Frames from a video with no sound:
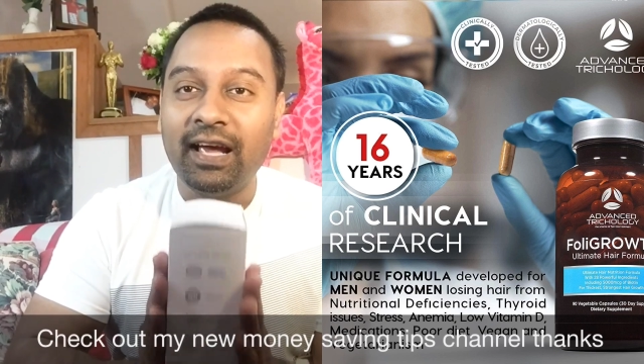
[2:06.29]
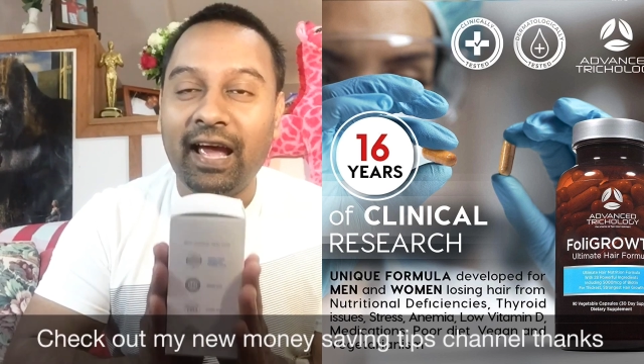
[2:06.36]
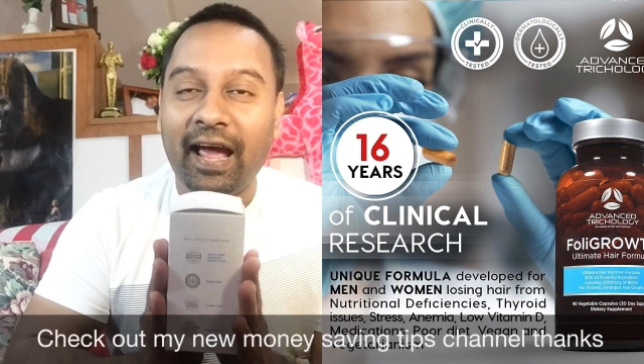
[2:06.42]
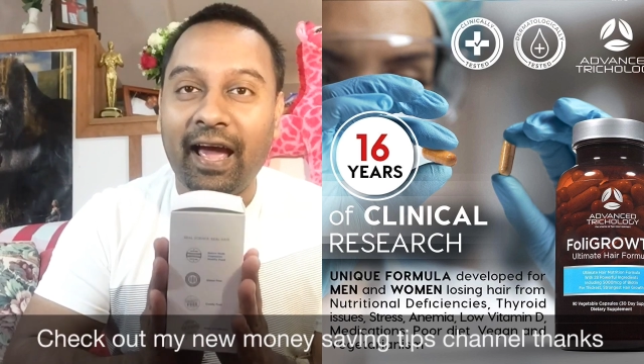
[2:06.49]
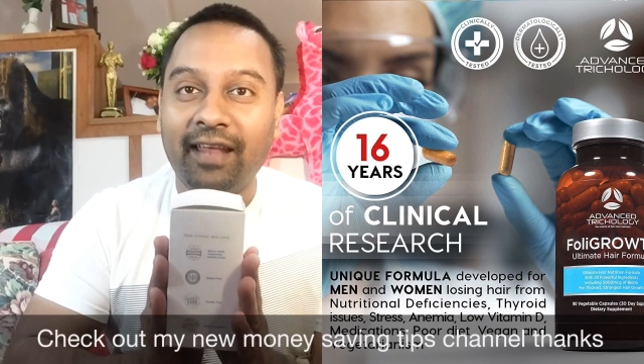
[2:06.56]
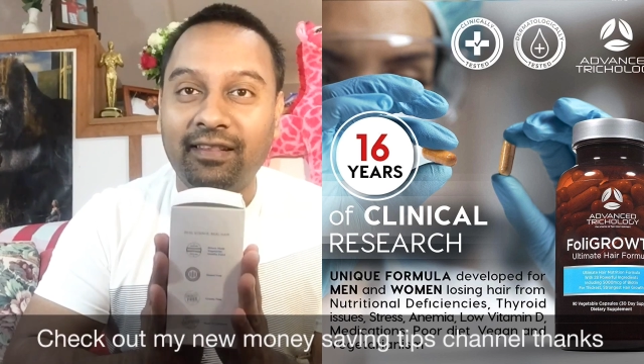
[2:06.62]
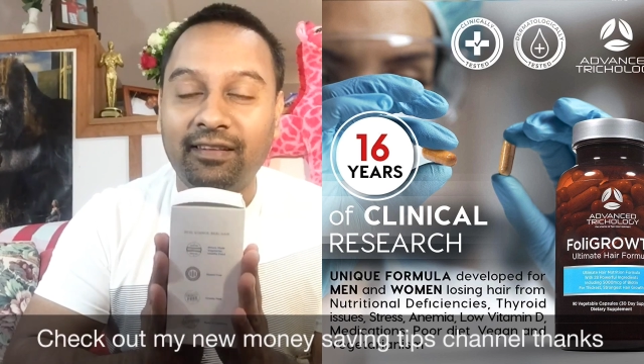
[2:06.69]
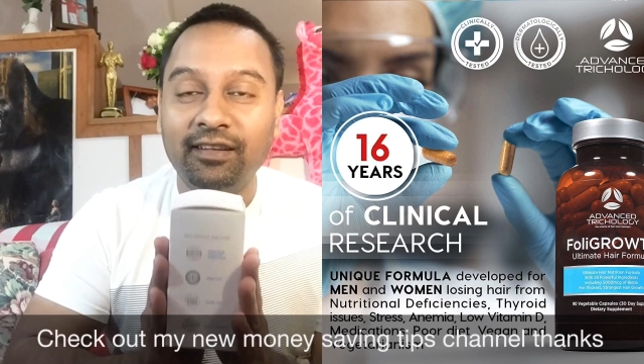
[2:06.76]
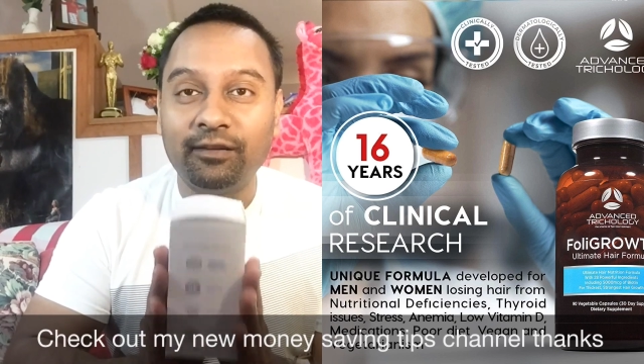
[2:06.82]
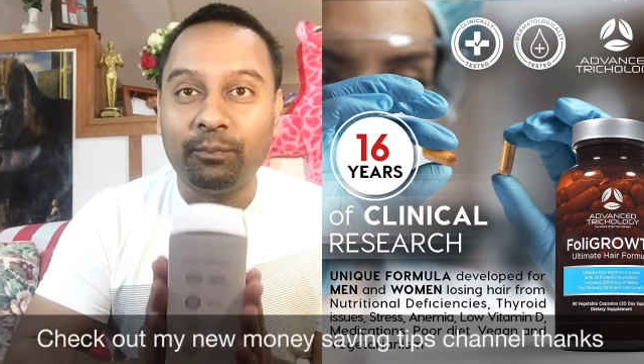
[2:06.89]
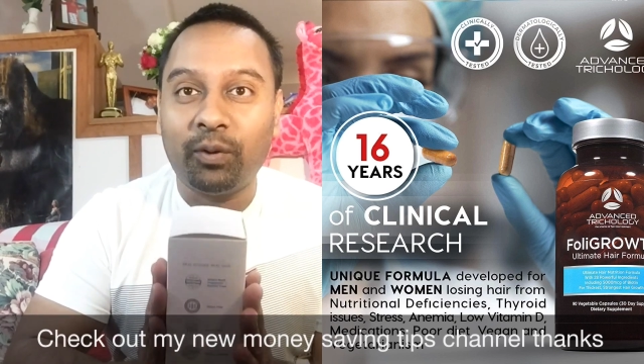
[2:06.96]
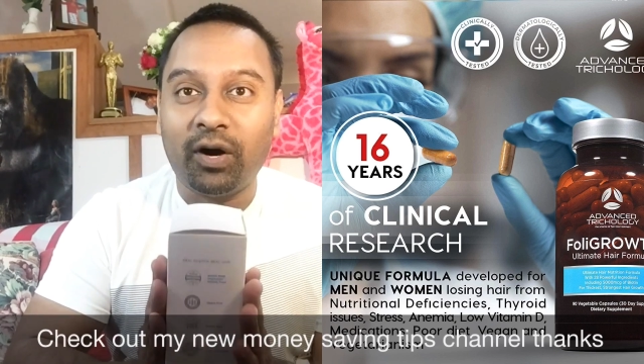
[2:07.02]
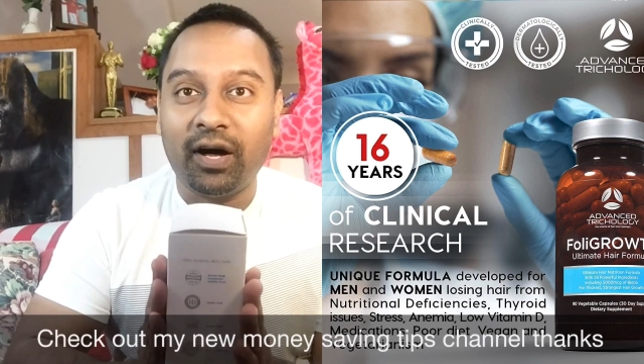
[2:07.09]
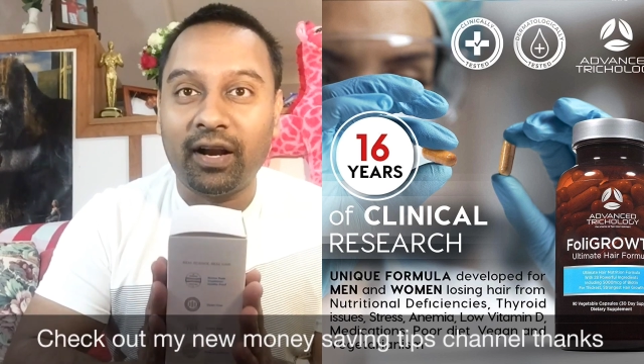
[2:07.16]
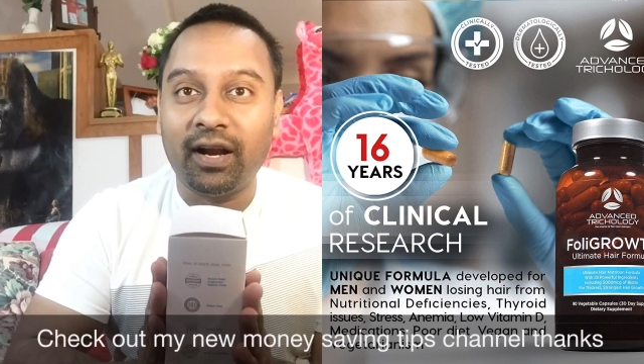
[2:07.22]
And this
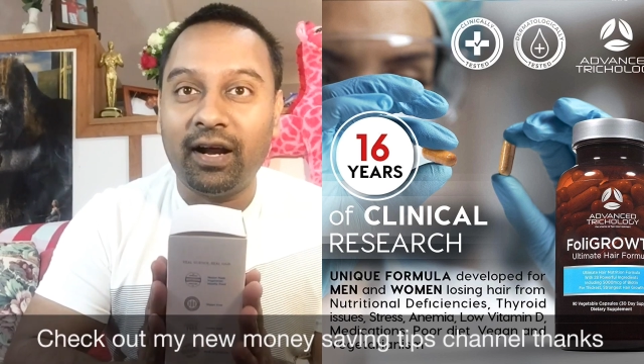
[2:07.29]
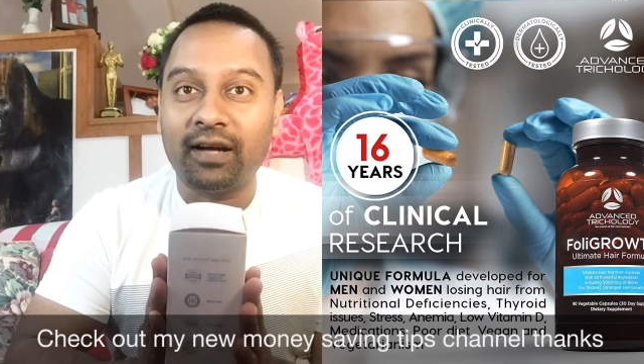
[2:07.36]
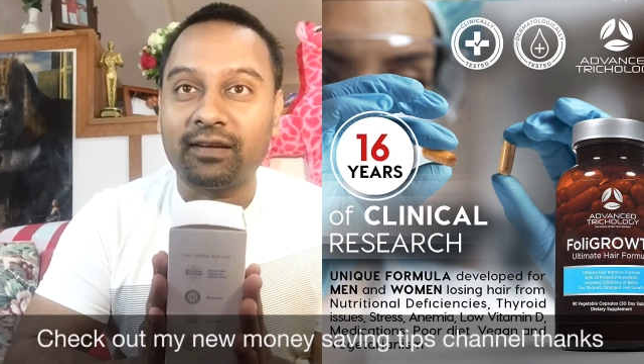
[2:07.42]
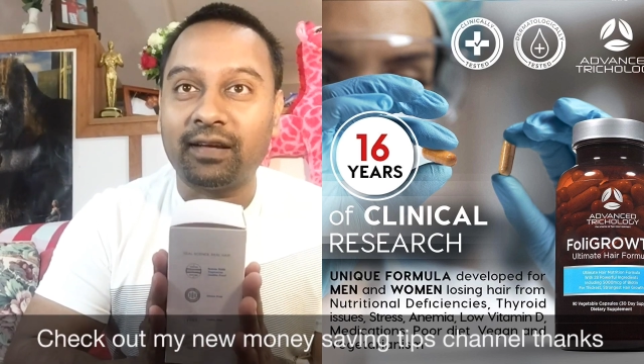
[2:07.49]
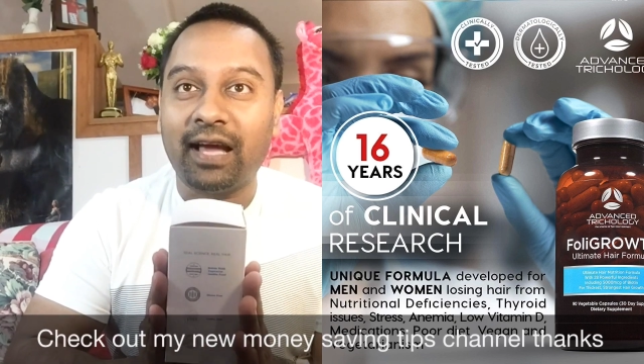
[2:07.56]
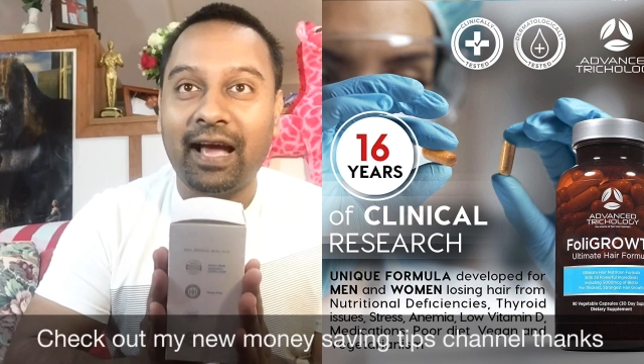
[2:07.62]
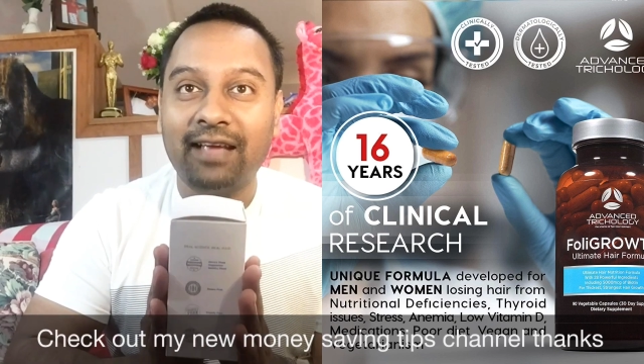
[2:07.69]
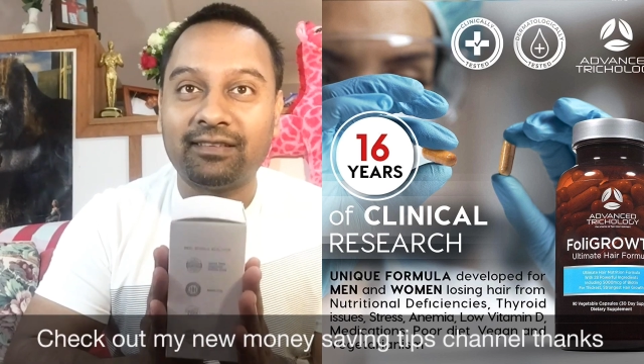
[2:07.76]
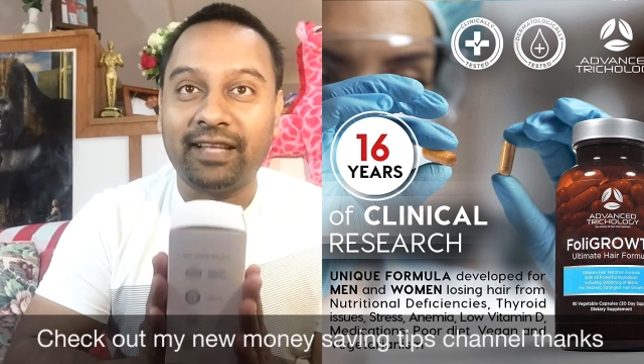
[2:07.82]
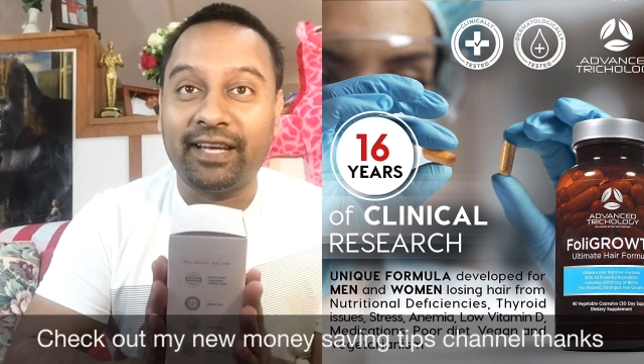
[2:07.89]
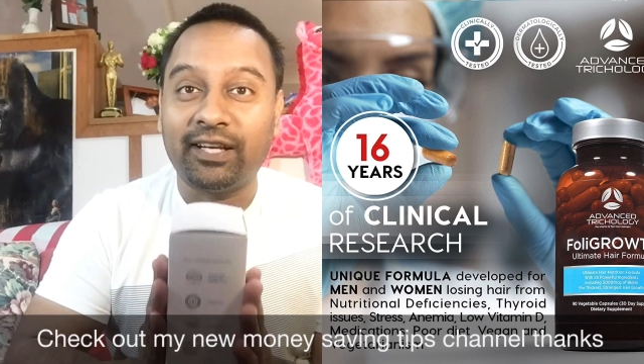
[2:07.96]
product has like